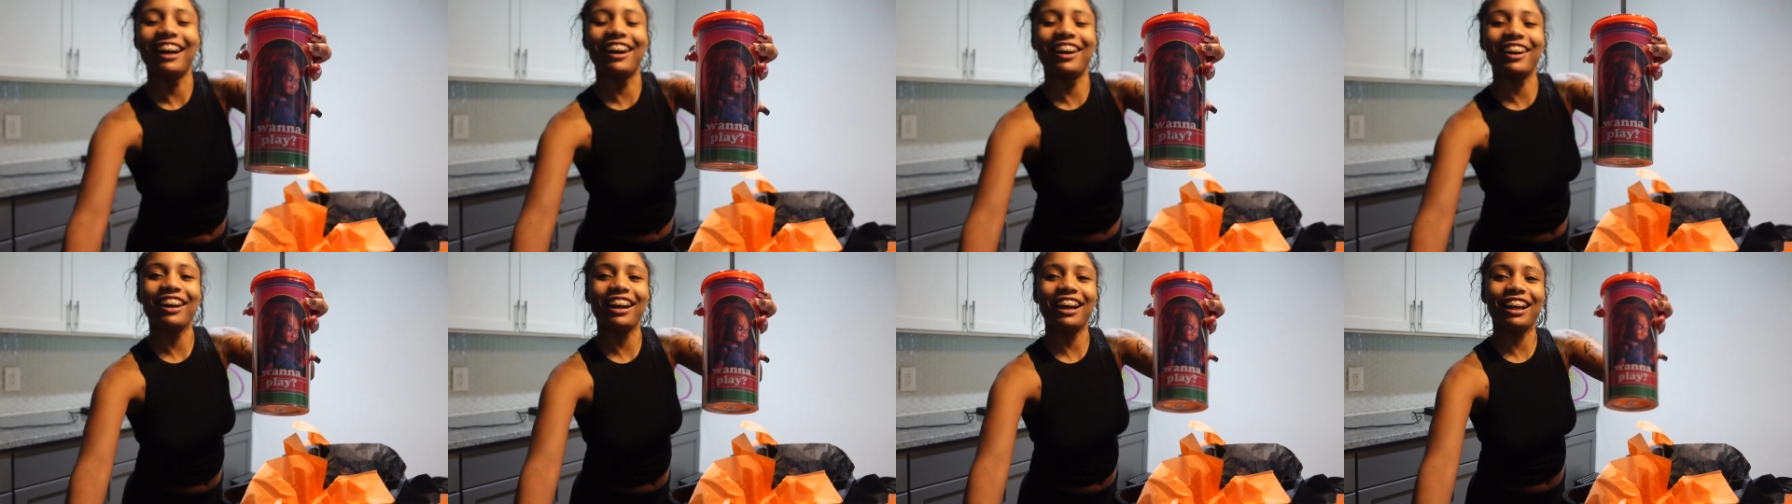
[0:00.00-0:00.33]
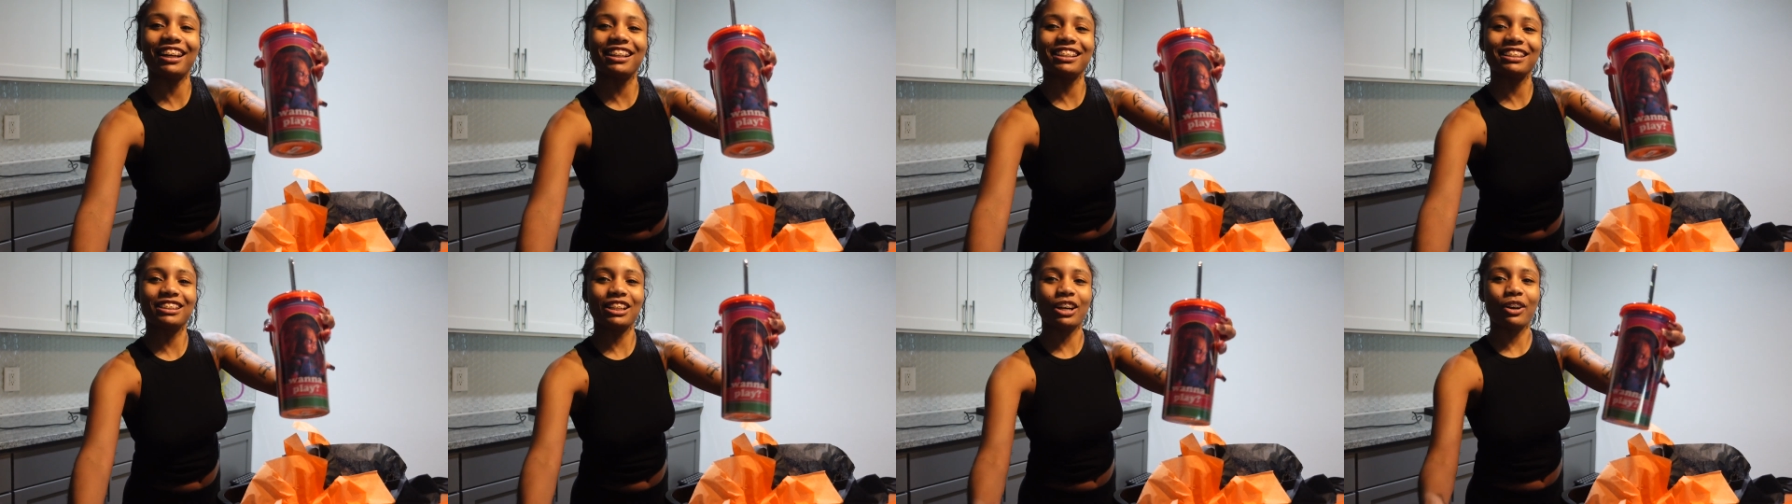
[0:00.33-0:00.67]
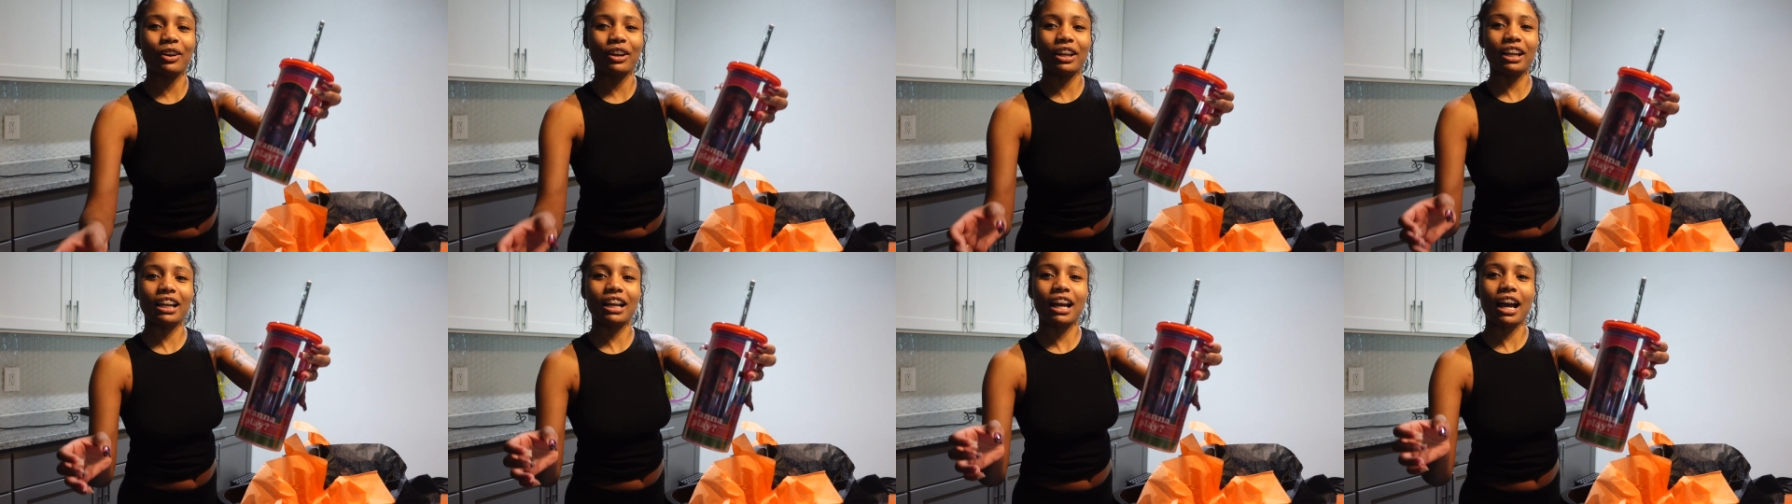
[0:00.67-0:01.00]
okay, so
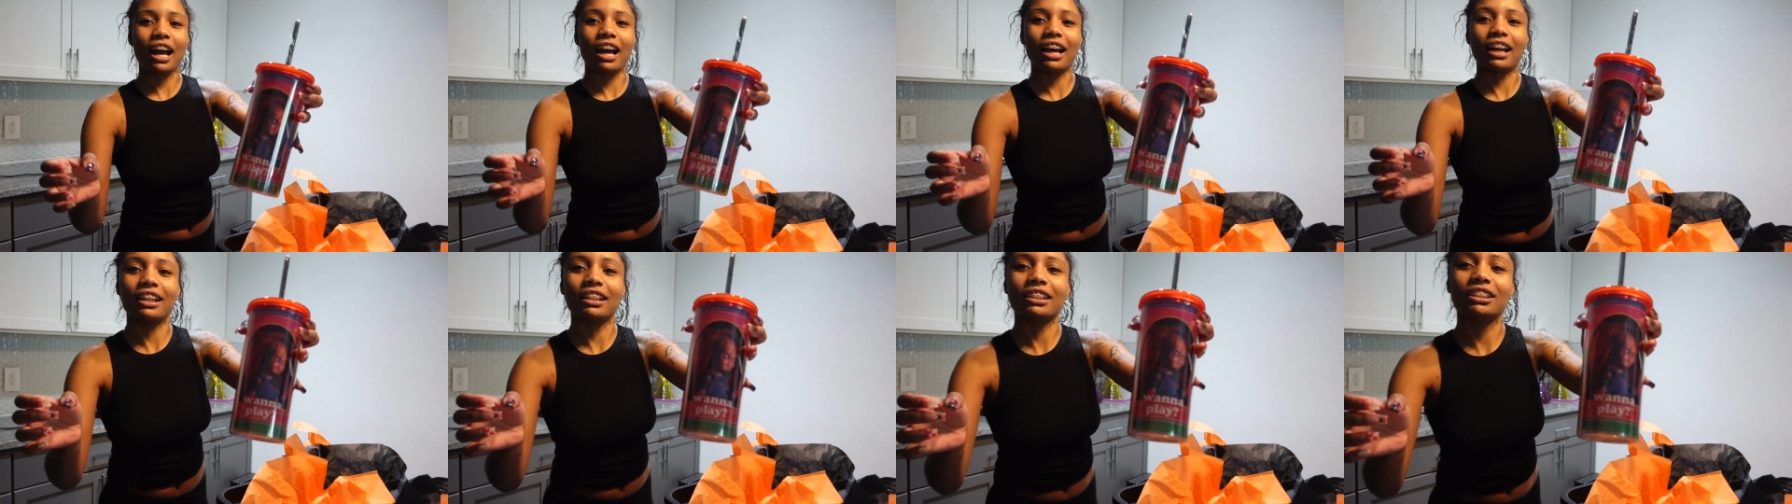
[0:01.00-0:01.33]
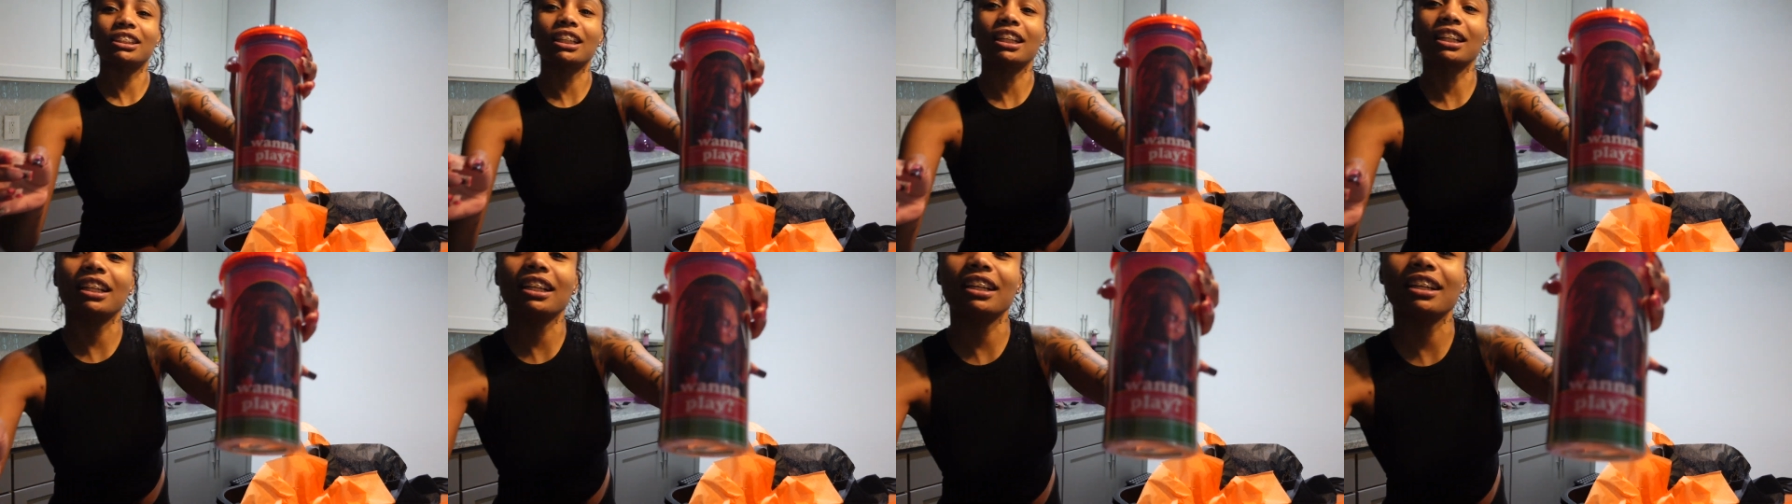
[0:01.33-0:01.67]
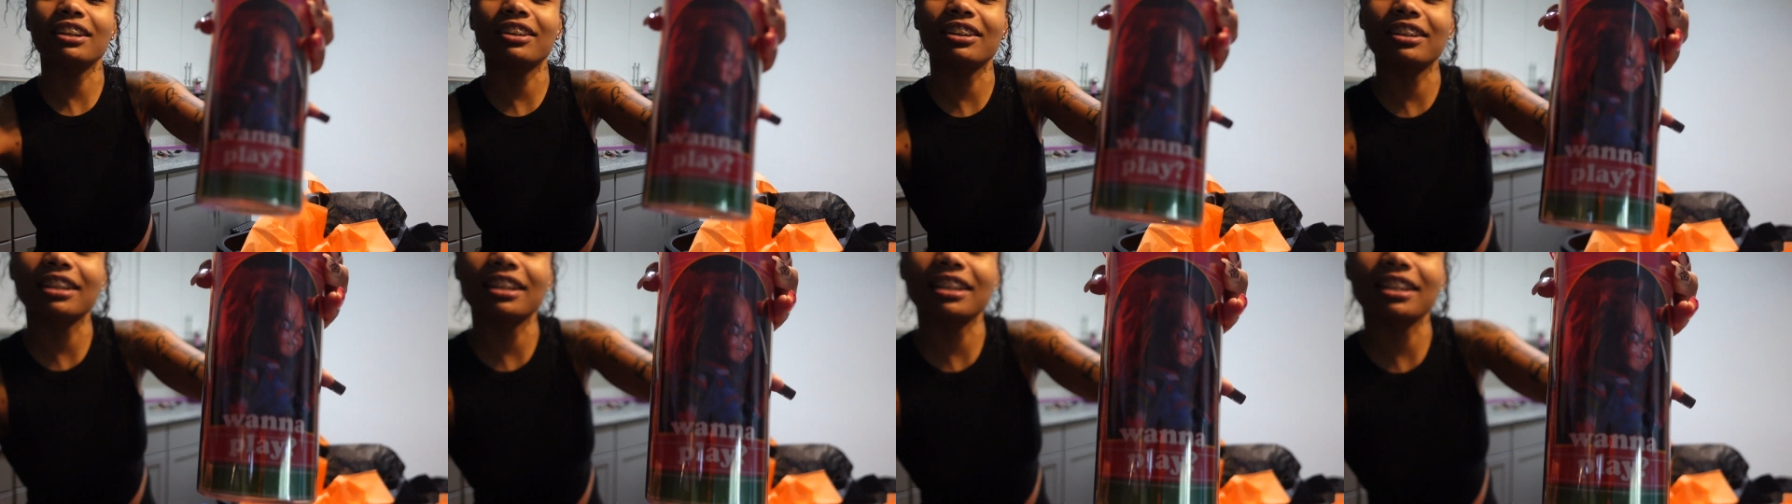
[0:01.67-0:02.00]
it got Chucky
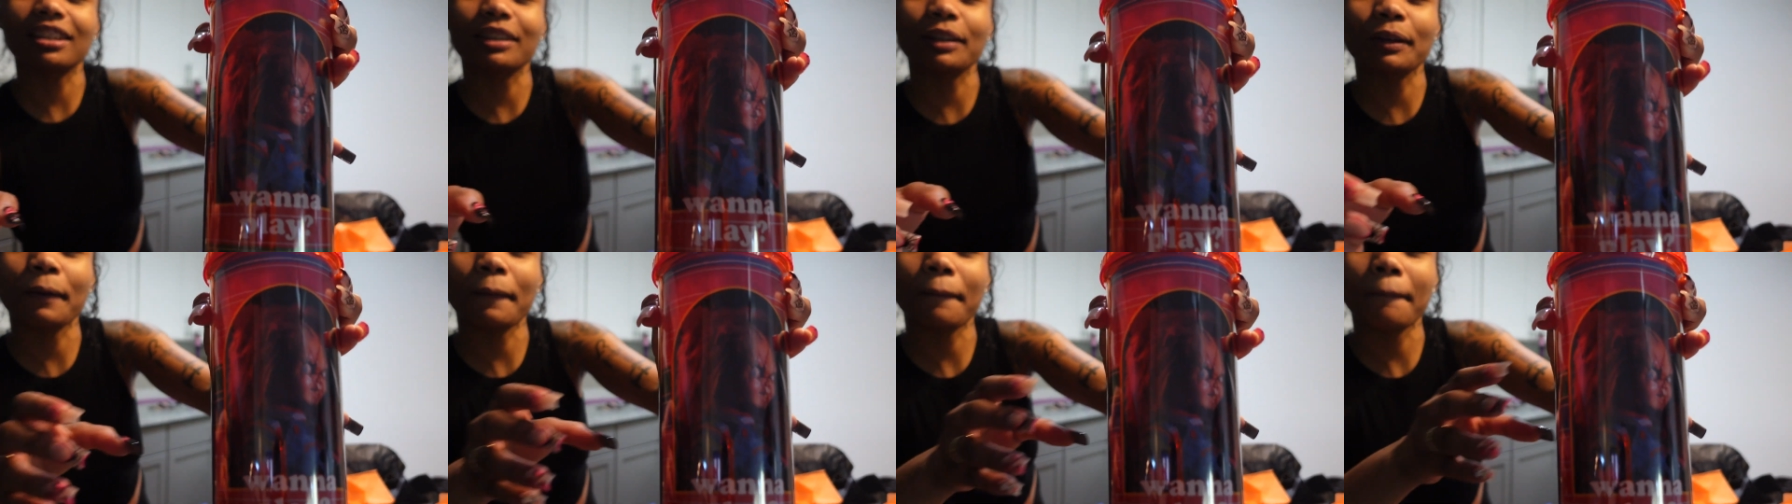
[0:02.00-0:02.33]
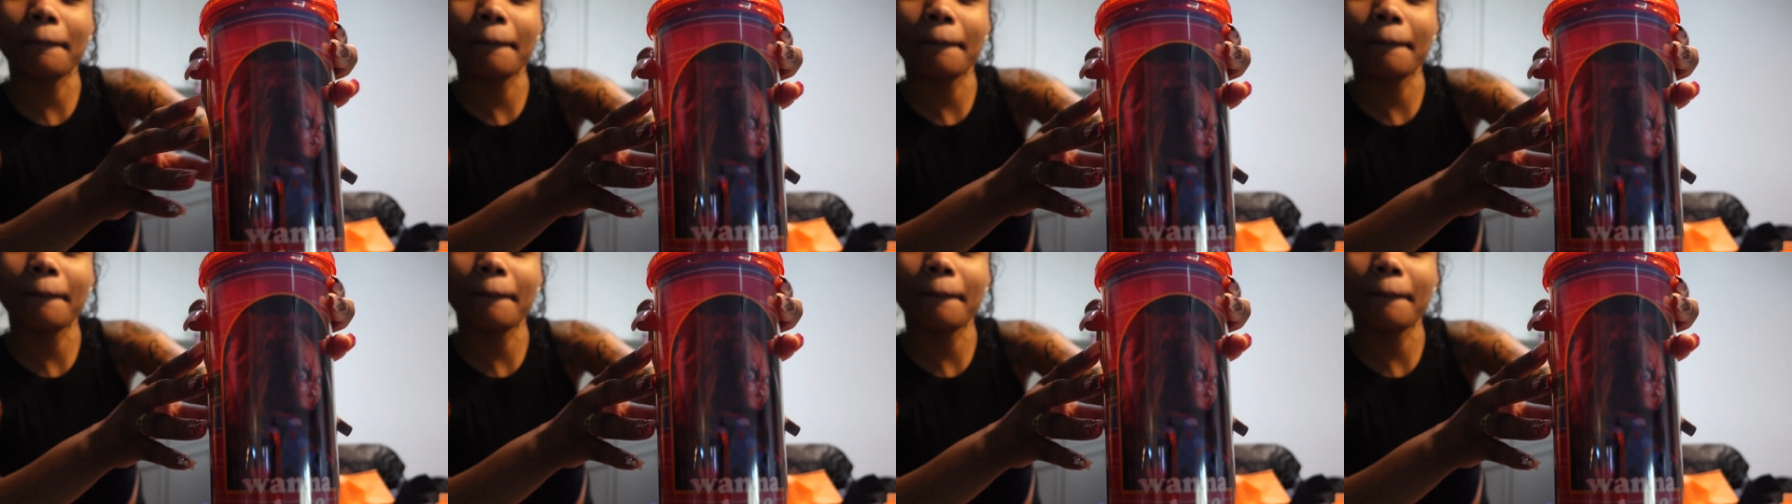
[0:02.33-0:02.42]
on it.